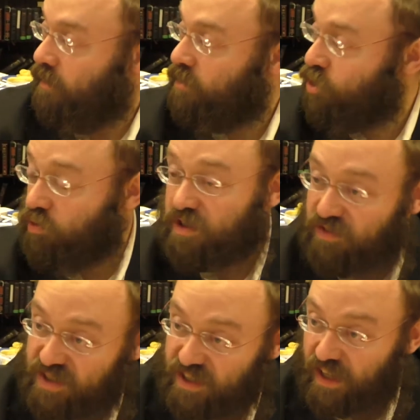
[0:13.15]
The Jews of
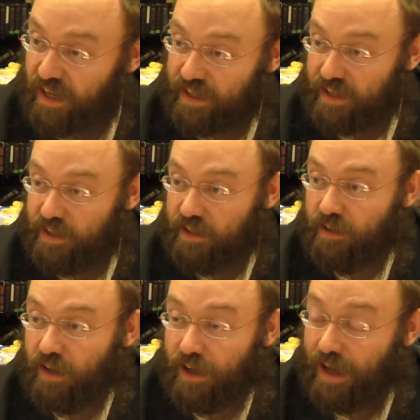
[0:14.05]
Saloniki.
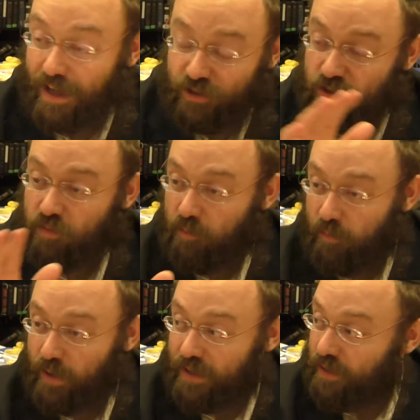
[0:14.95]
I, I just
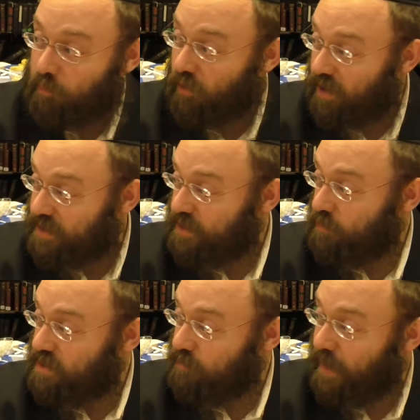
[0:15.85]
rem- in the Bronx there
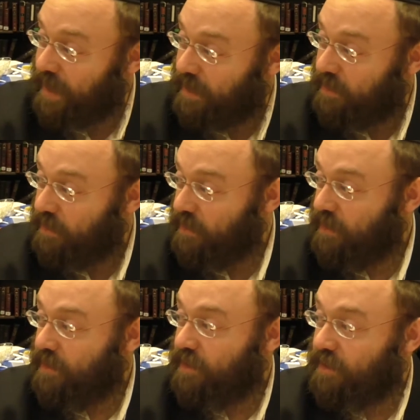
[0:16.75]
was a man
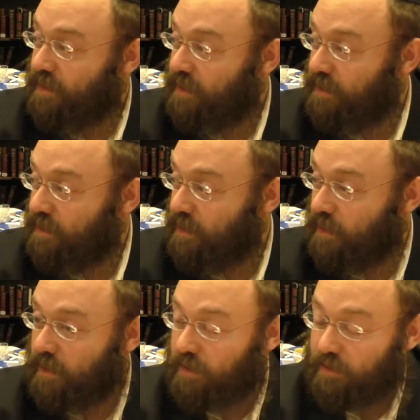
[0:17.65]
that
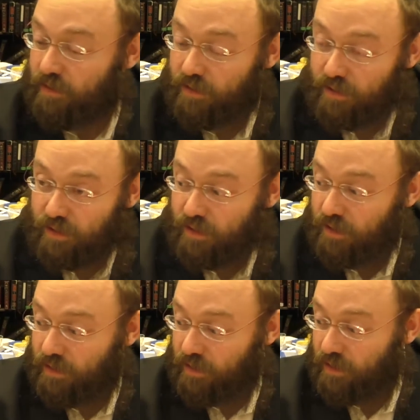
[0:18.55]
uh, Greece?
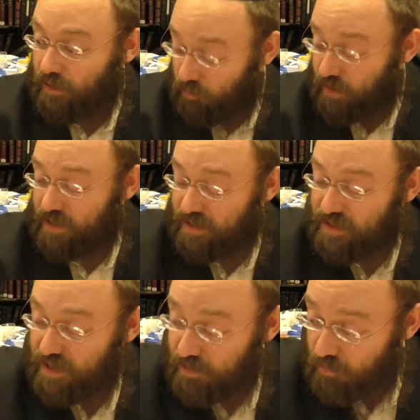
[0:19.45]
in
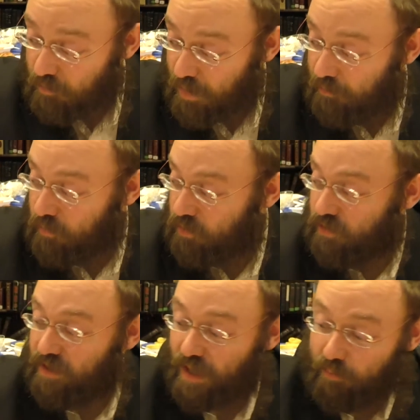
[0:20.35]
Greece he remembered
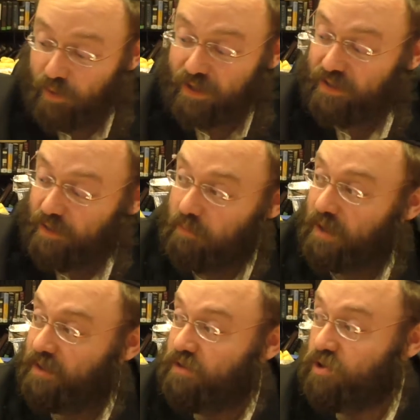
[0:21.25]
Nebuch
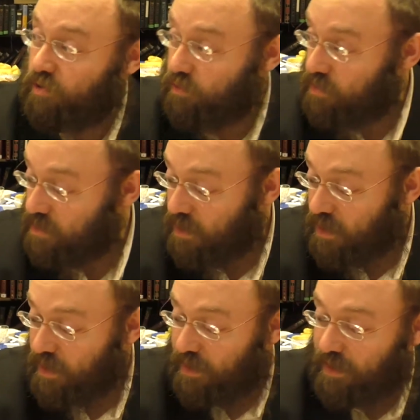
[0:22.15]
Nebuch the Jews
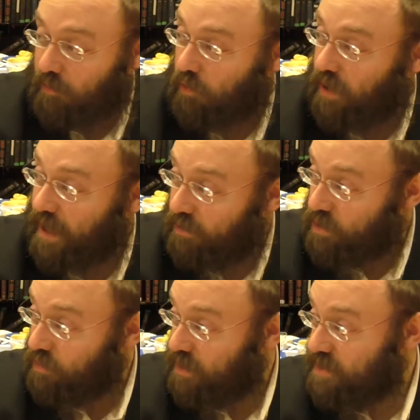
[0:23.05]
that were in
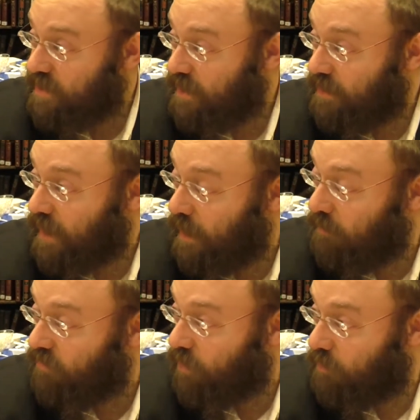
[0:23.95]
Auschwitz that came
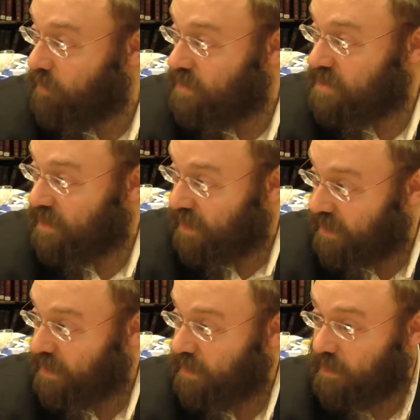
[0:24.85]
from
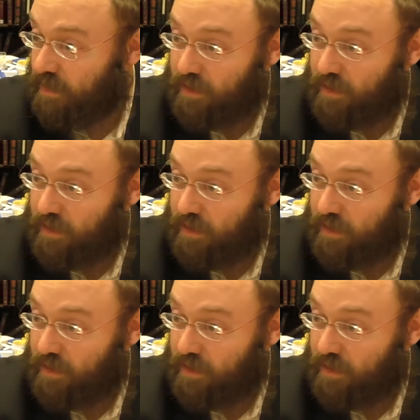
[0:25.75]
Saloniki.